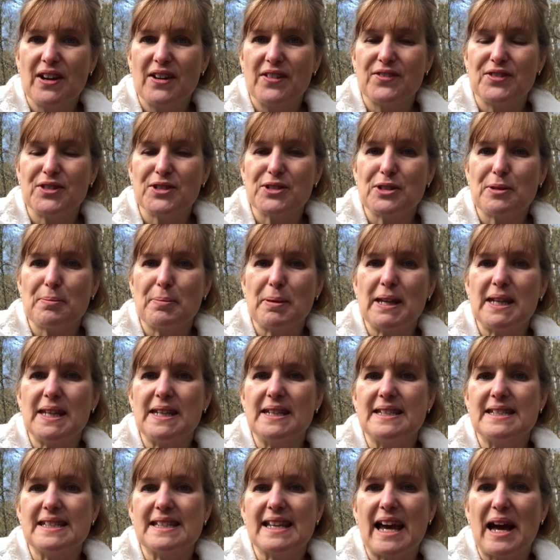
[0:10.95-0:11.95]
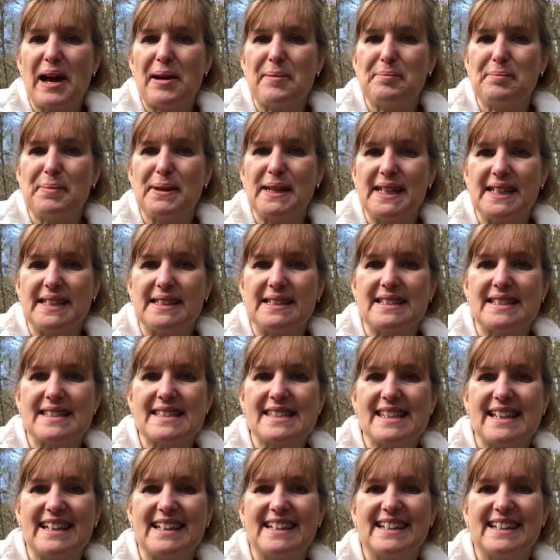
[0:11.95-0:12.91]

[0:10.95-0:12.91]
for the peas and beans.